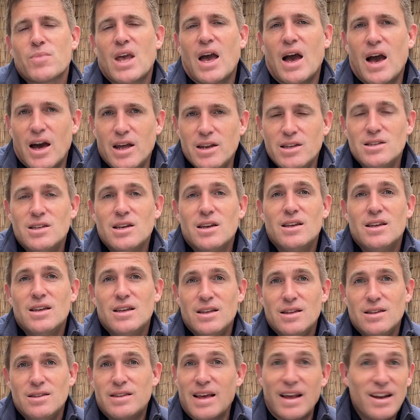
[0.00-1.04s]
And
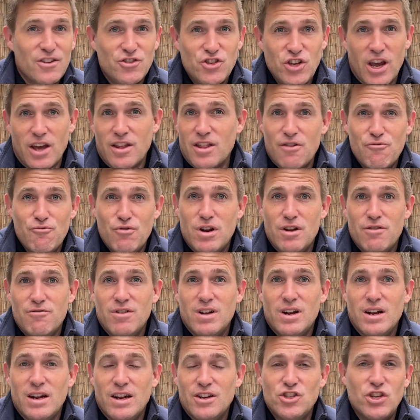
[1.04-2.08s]
they're legit, they're
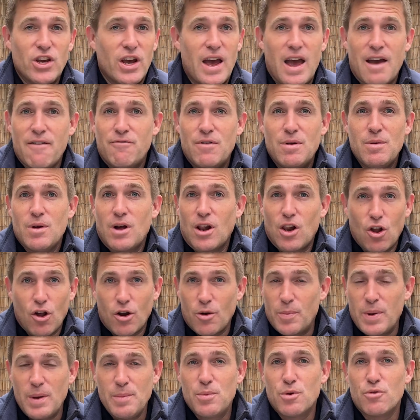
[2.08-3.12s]
really legit. A lot
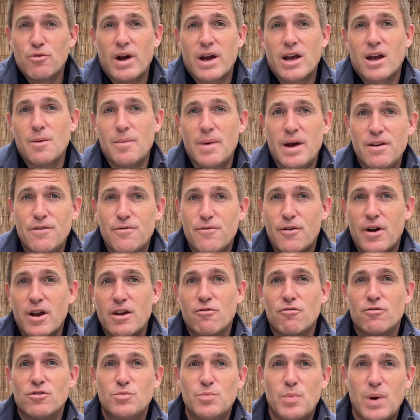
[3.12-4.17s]
of people recommend
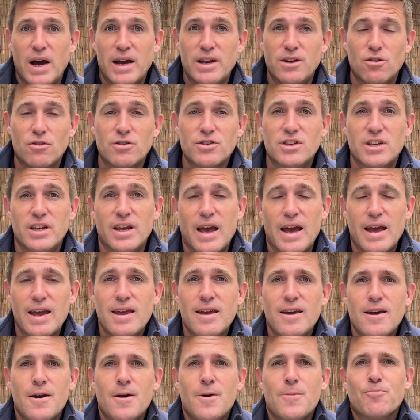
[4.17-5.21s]
fragrancebuy.ca,
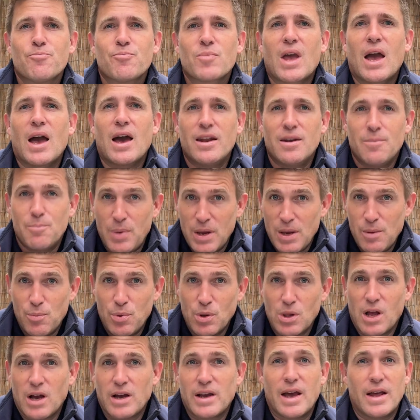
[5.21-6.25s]
and
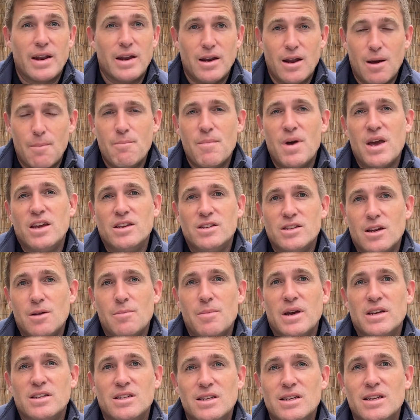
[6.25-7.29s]
people are getting
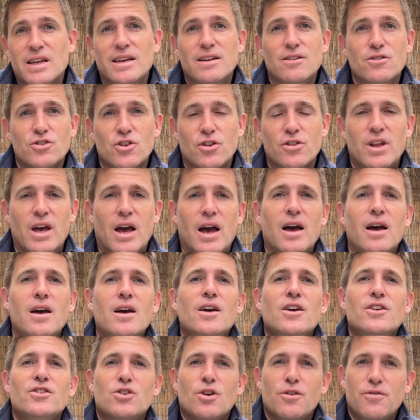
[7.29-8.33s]
amazing deals on there.
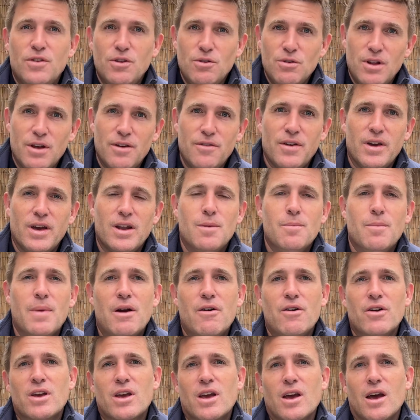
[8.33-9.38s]
So if you live in
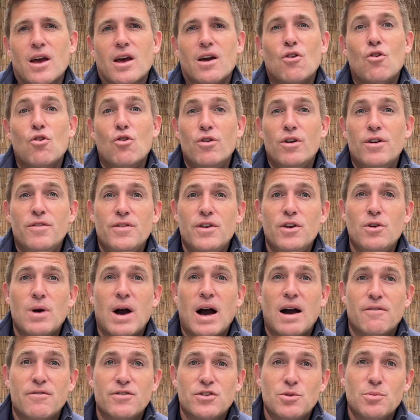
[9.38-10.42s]
America, or if you
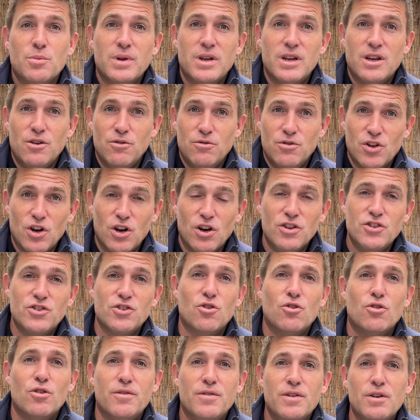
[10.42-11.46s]
have somebody who does,
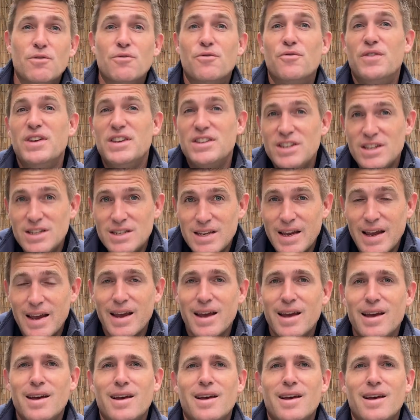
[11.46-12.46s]
or if you're visiting,